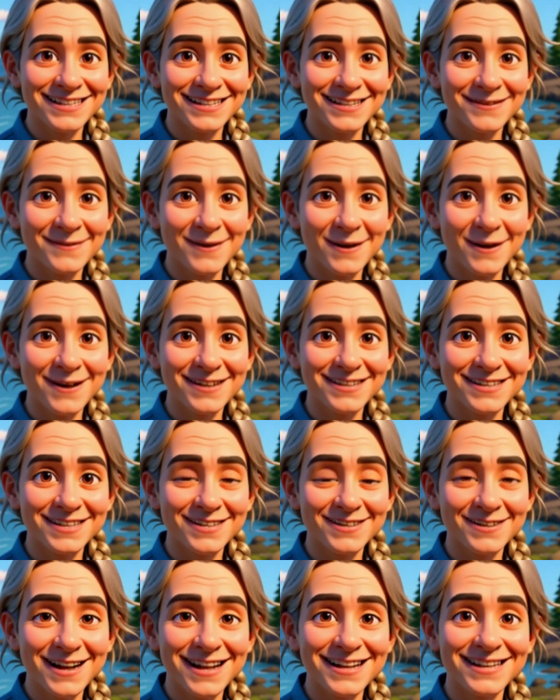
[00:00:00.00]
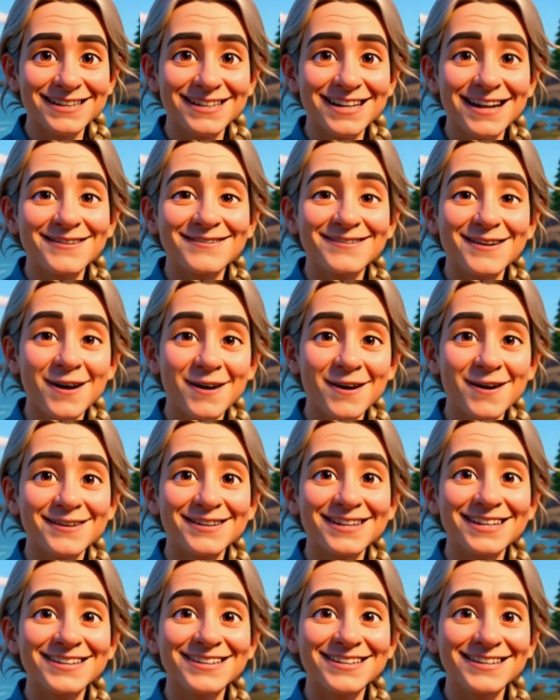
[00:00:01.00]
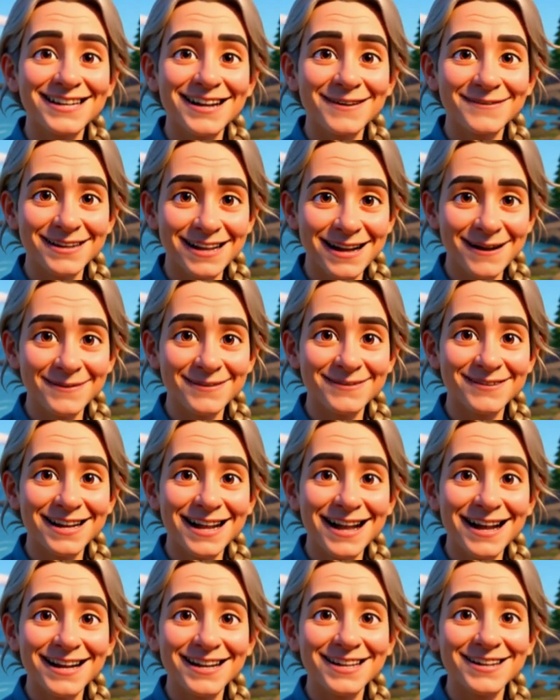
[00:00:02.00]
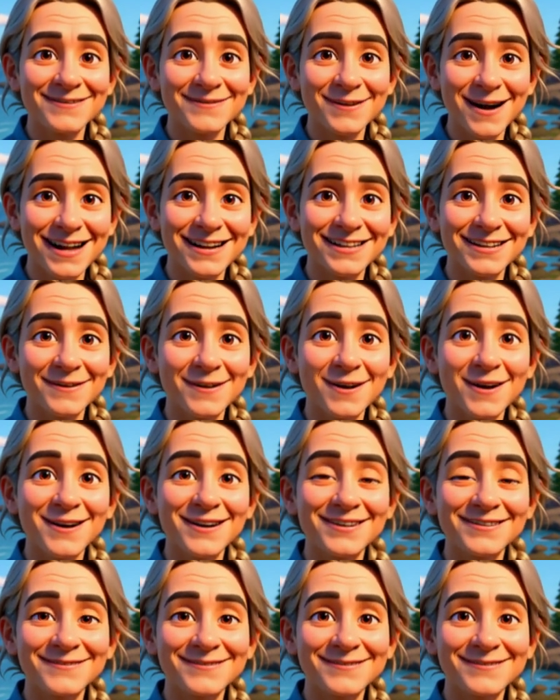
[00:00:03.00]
it's important to try to take photos at the same time of day, if possible.